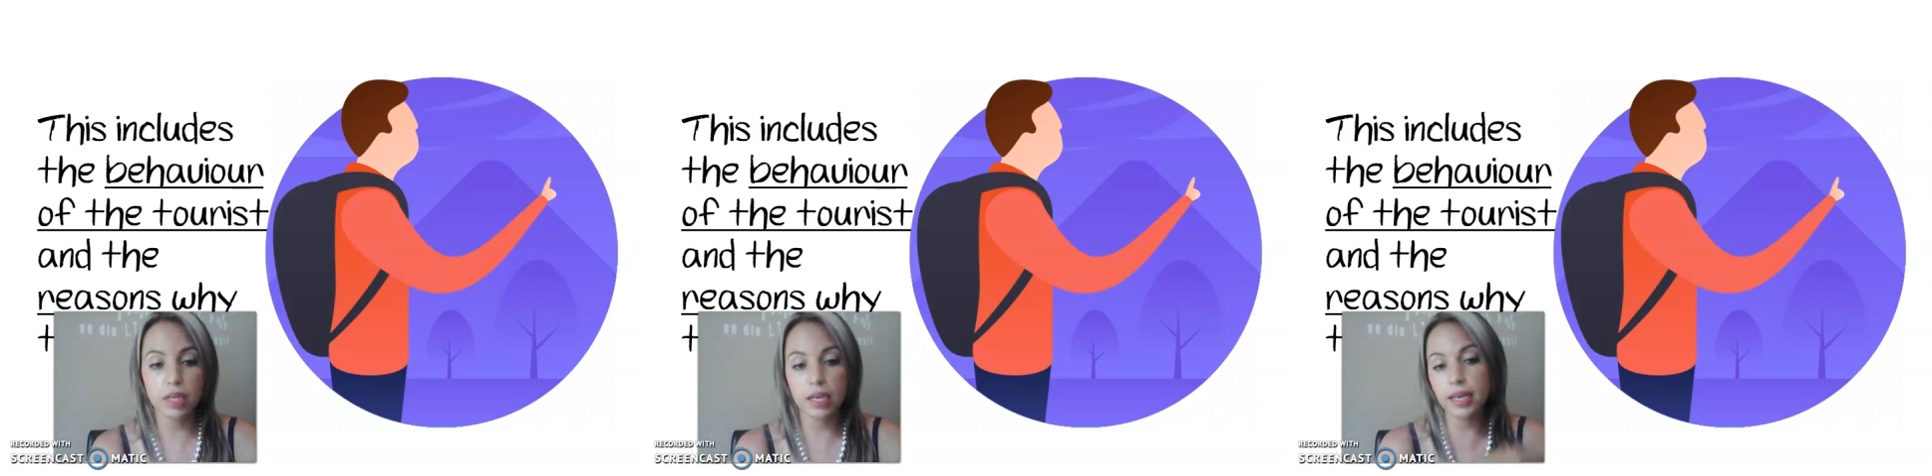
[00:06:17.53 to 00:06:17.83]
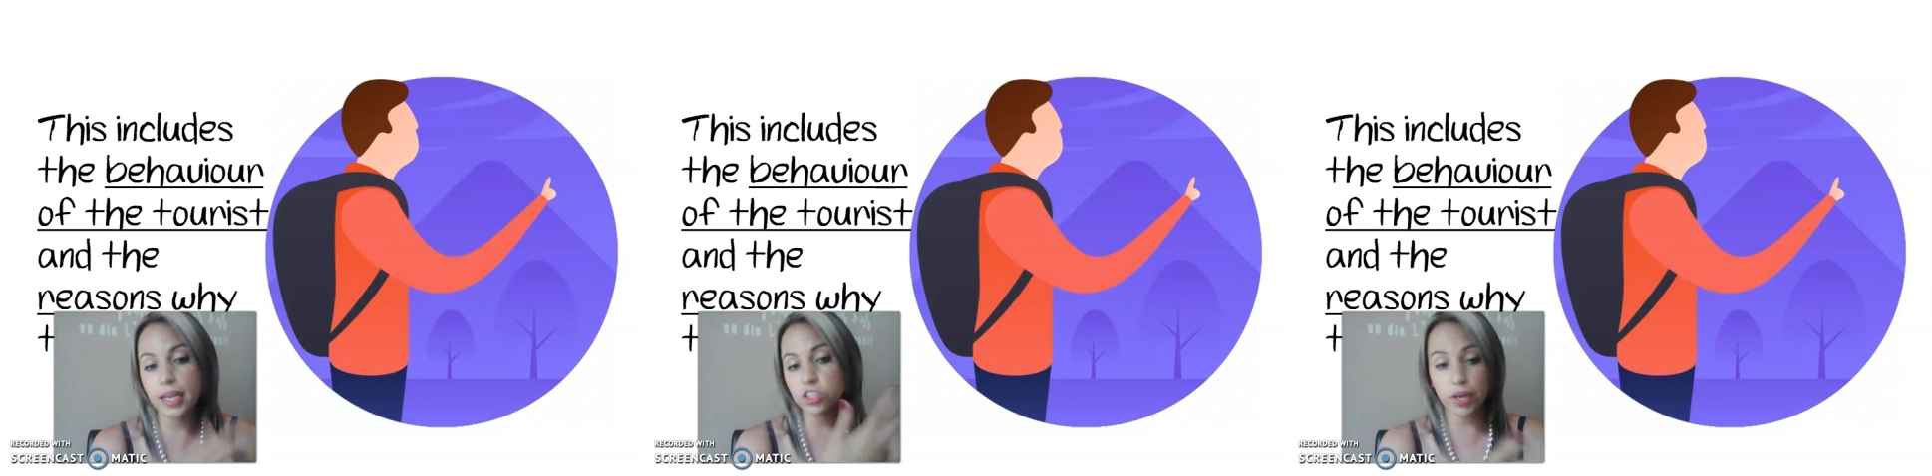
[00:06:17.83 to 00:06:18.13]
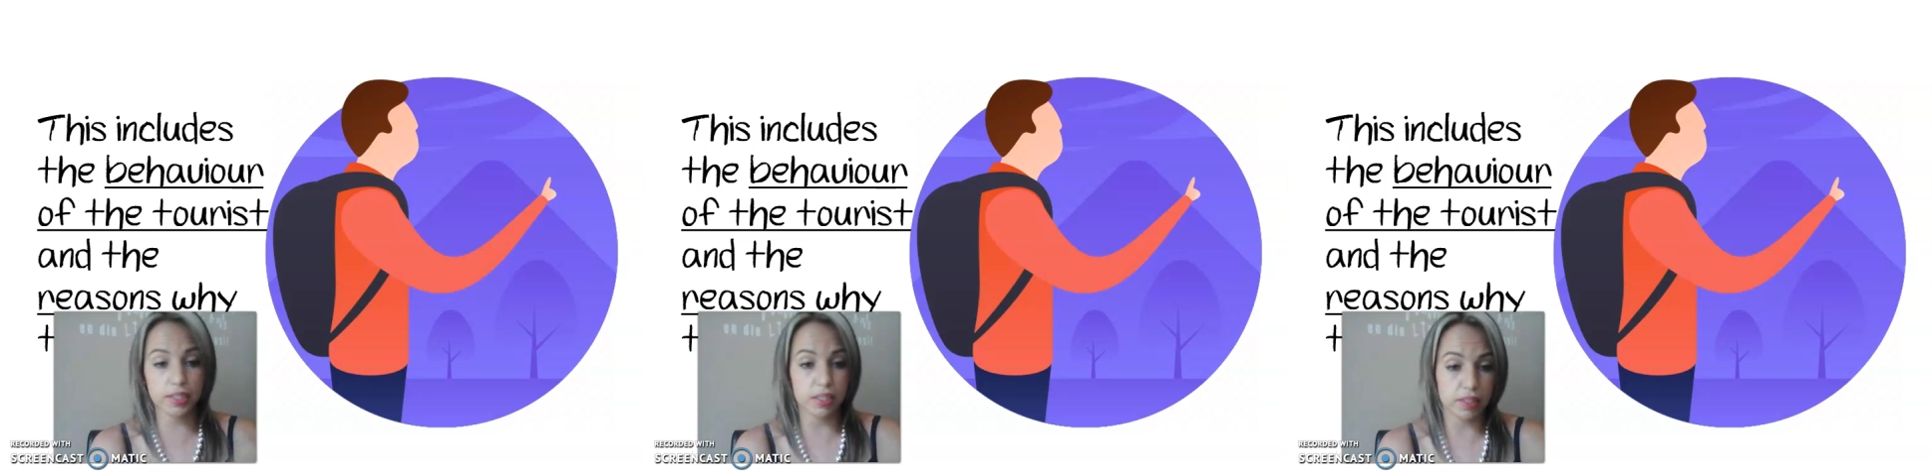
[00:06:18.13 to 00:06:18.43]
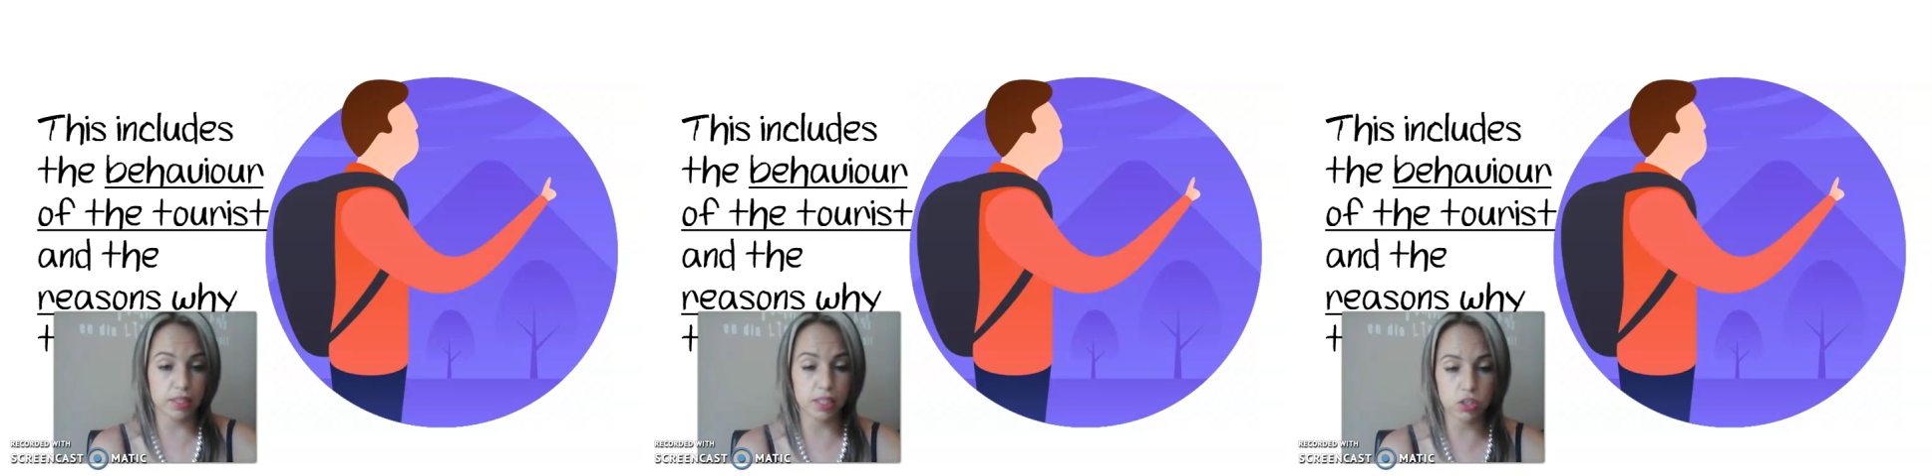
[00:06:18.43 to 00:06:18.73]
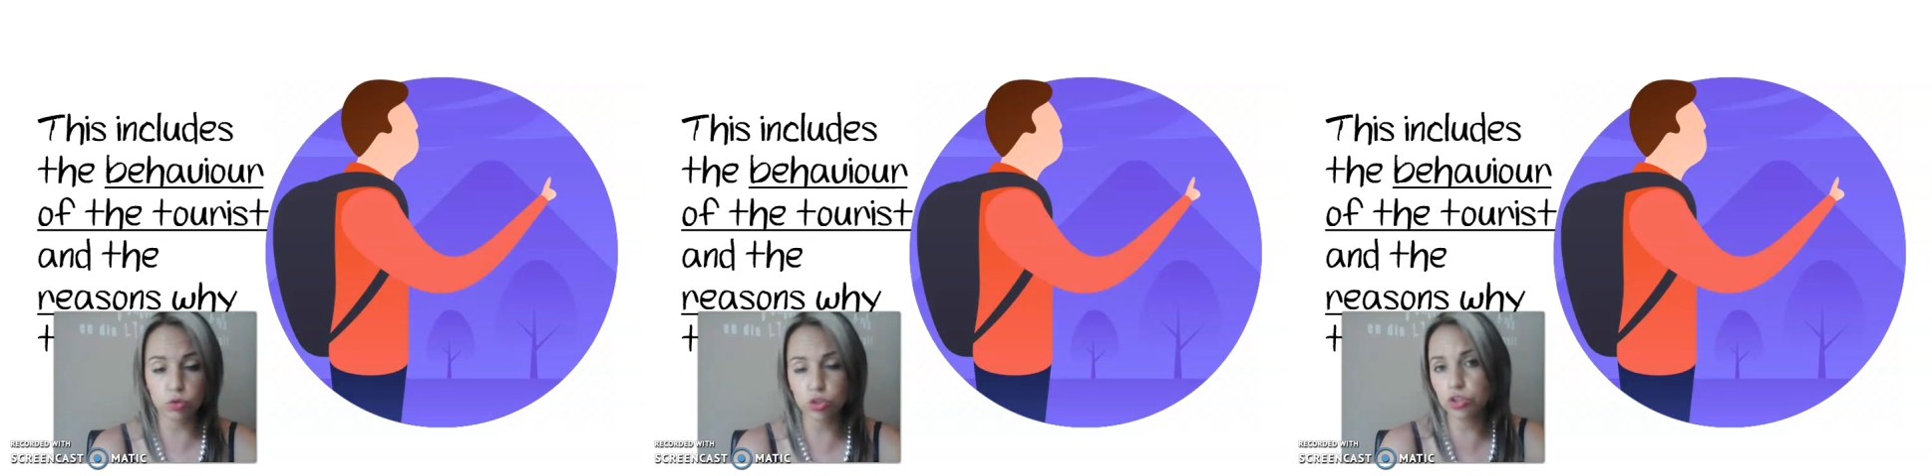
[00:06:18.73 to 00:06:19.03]
leisure
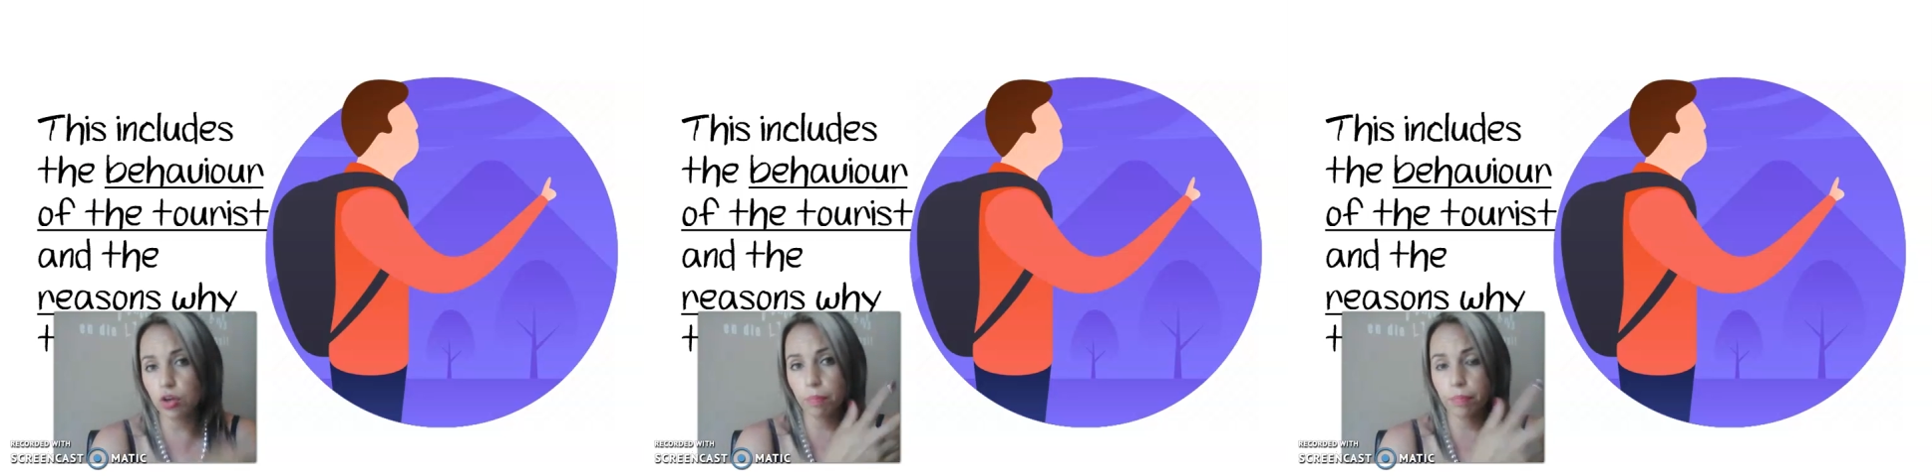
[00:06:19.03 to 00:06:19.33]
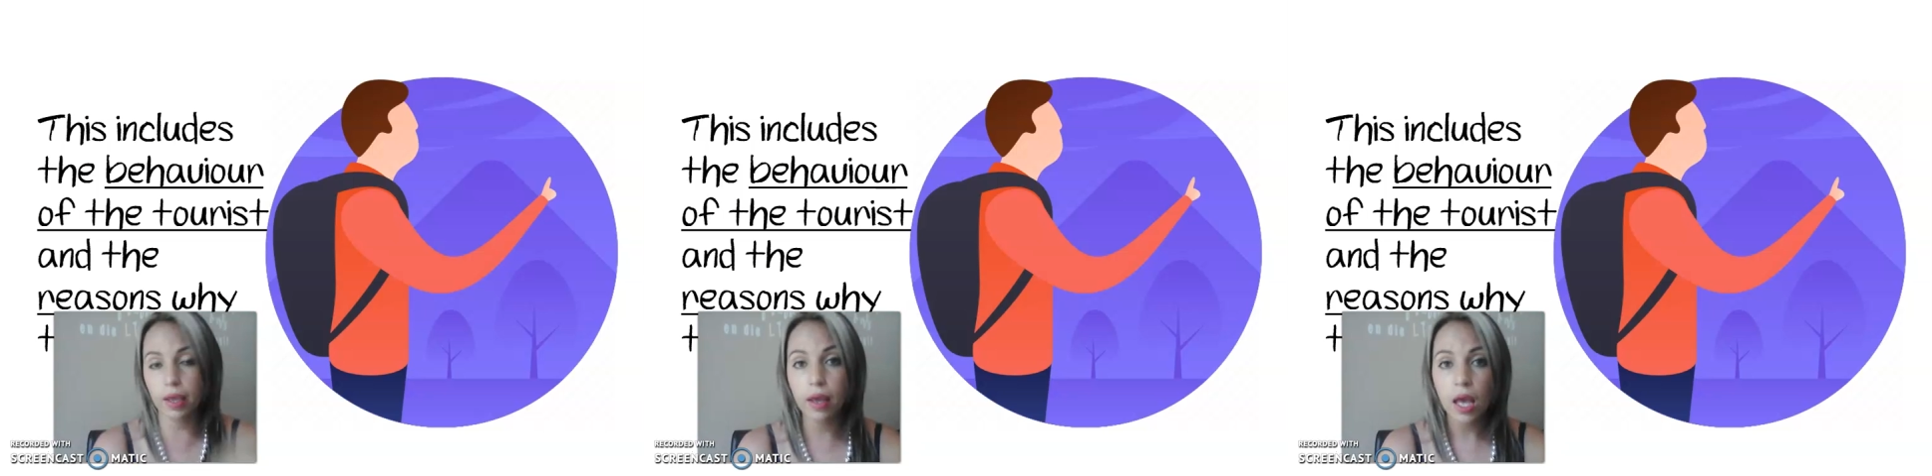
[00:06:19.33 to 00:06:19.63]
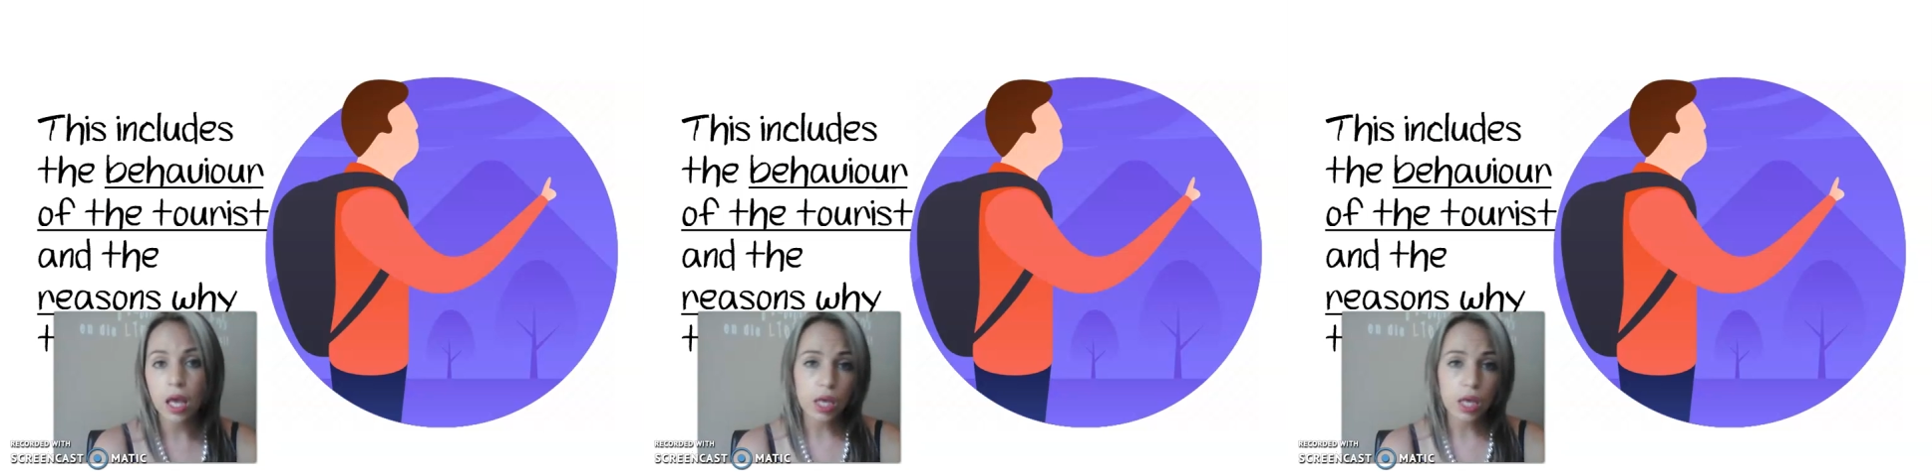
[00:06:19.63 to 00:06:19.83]
activities or shopping.